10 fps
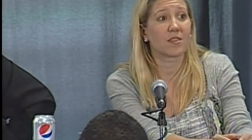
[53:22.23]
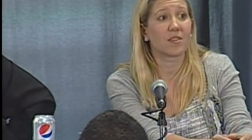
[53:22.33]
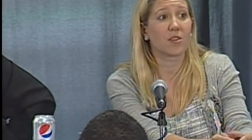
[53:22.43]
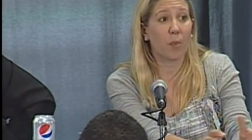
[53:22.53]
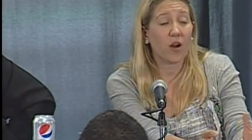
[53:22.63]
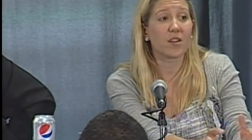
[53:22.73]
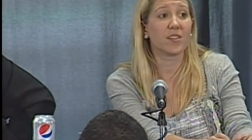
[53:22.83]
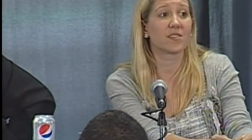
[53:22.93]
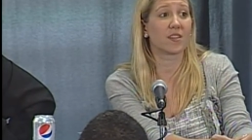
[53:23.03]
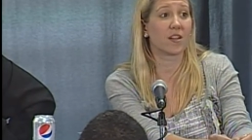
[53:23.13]
the
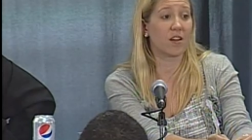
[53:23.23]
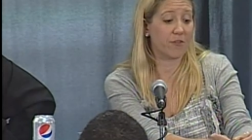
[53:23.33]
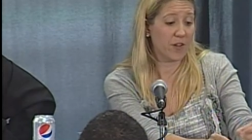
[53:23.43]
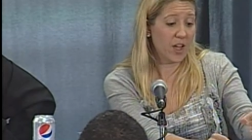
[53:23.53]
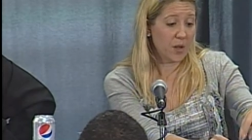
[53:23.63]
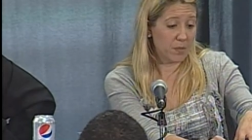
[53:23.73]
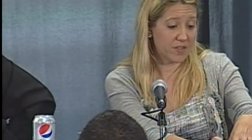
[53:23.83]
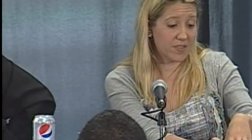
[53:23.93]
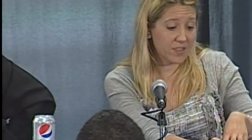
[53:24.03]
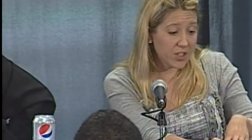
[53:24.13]
parties and enough
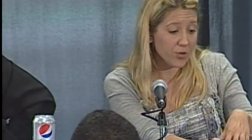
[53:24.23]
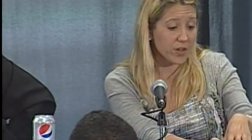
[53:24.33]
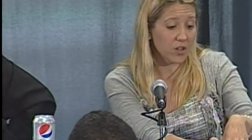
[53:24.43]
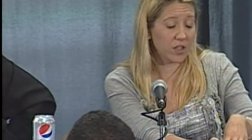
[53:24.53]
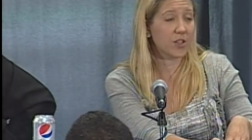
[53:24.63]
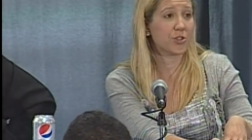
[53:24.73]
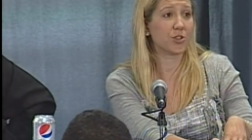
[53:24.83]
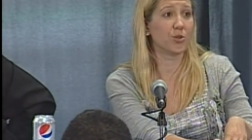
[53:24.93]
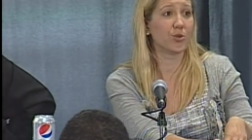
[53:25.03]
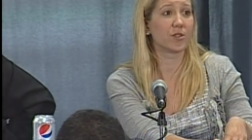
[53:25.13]
material
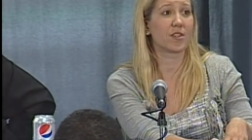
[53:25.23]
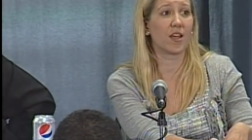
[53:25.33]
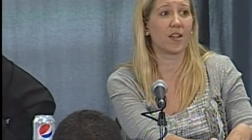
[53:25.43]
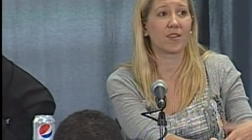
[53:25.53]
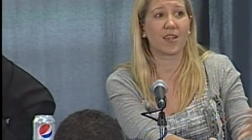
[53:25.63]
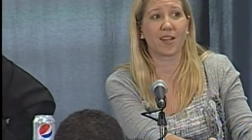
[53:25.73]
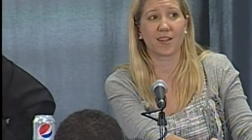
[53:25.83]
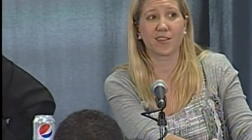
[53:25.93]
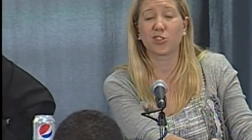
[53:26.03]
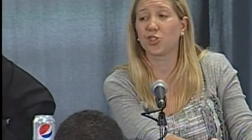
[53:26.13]
issues that getting